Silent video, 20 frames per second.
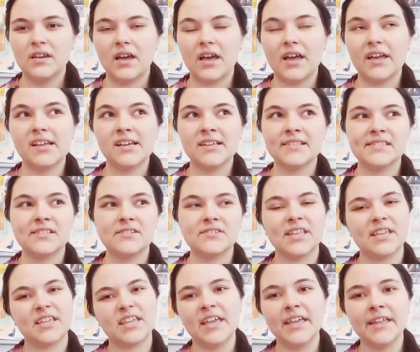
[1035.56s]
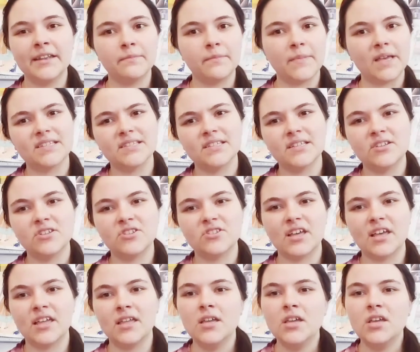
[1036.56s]
I guess there's like a hidden message
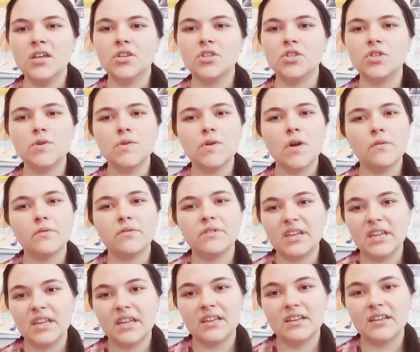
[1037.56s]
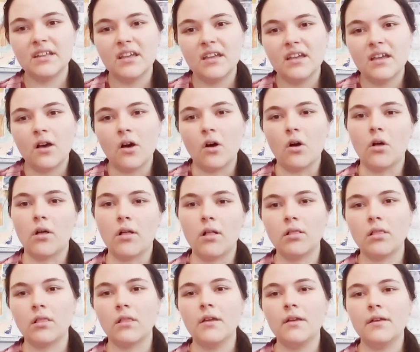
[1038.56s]
that you don't need
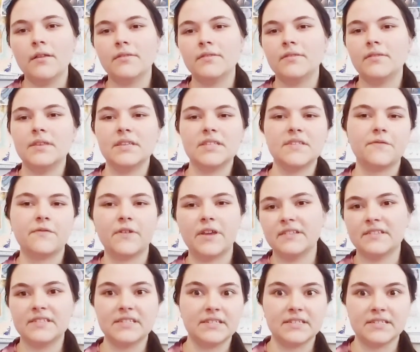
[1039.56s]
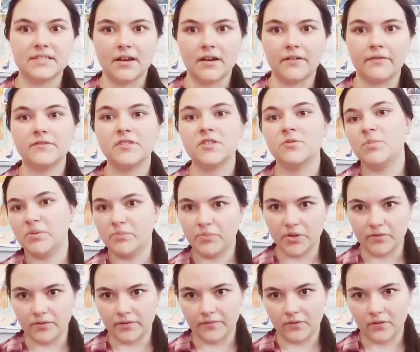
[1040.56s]
all this fancy stuff to be
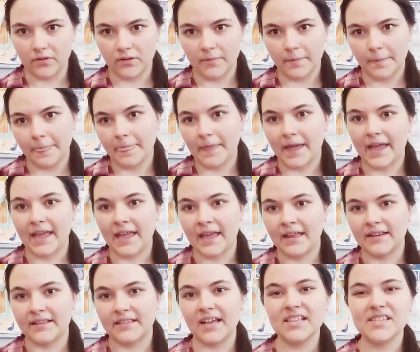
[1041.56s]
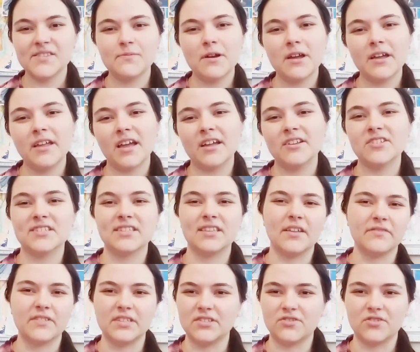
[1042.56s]
beautiful. And that's why I just
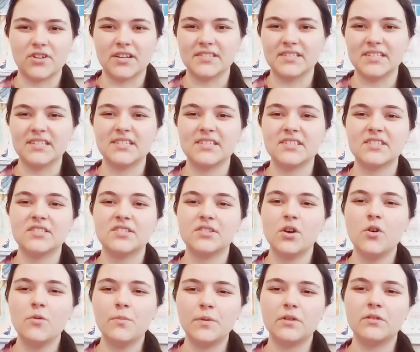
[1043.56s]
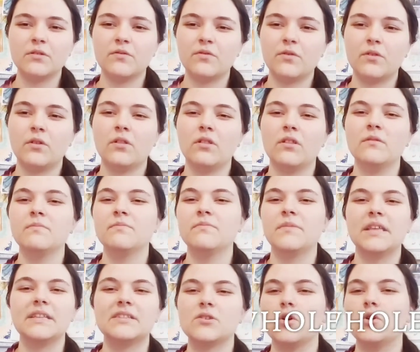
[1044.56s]
love this dress. It's so beautiful,
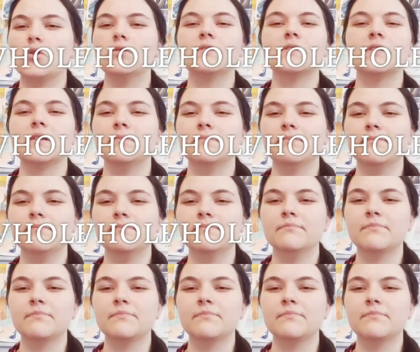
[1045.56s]
it's wholesome,